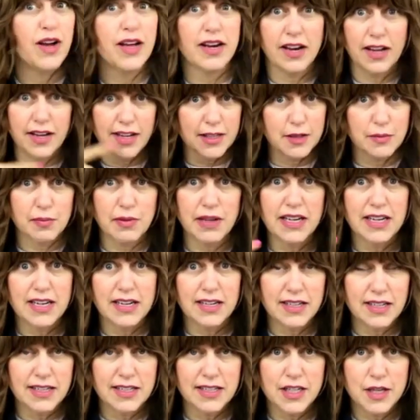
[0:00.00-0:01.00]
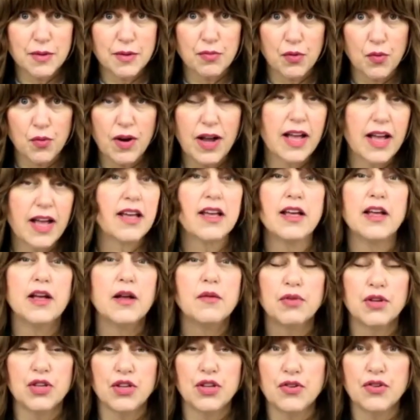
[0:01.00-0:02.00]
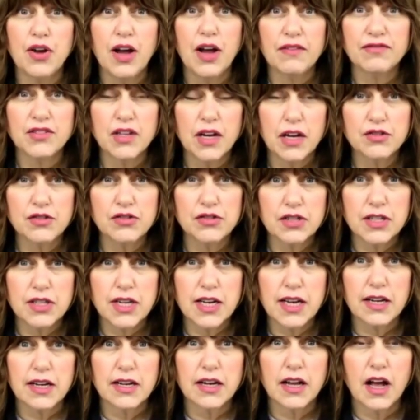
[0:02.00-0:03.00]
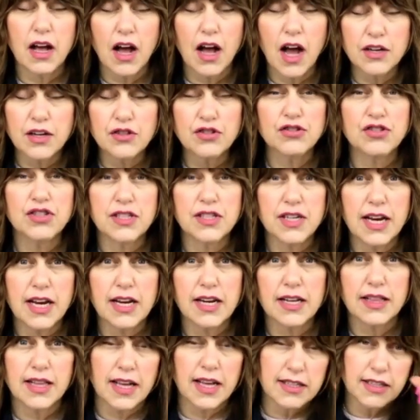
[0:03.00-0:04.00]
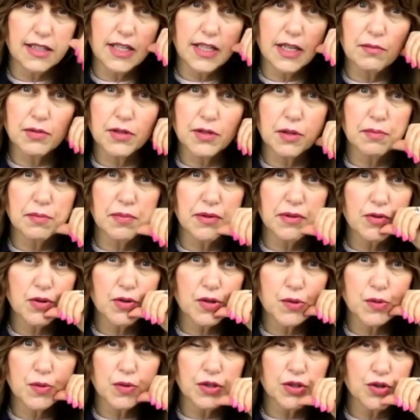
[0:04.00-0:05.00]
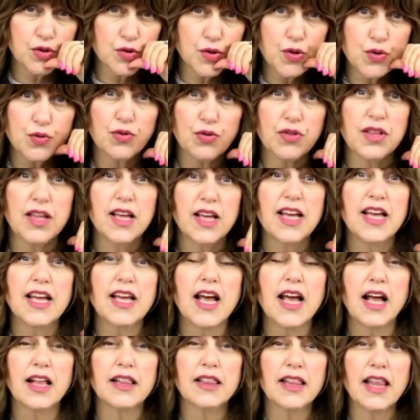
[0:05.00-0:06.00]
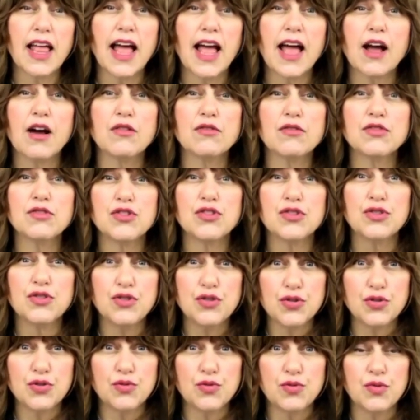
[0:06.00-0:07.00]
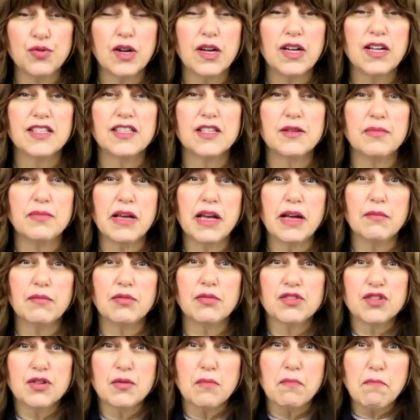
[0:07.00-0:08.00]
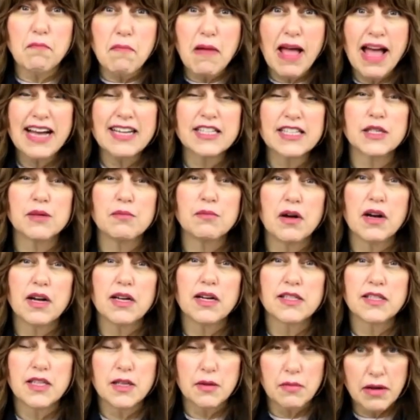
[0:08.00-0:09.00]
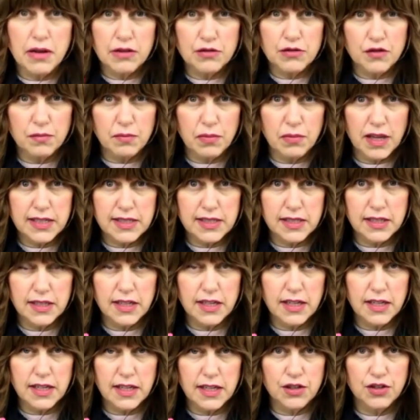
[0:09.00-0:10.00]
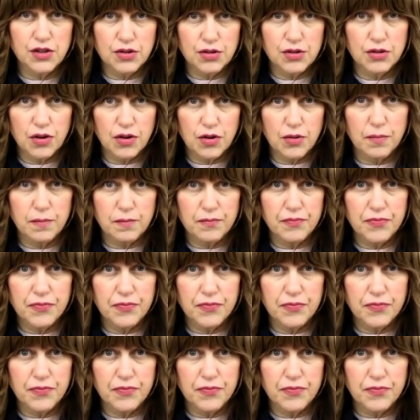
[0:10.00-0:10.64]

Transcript: and i explained it in a deeper way but you have to understand understanding that deep spiritual truth allows you to be able to maximize the amount of blessing in your home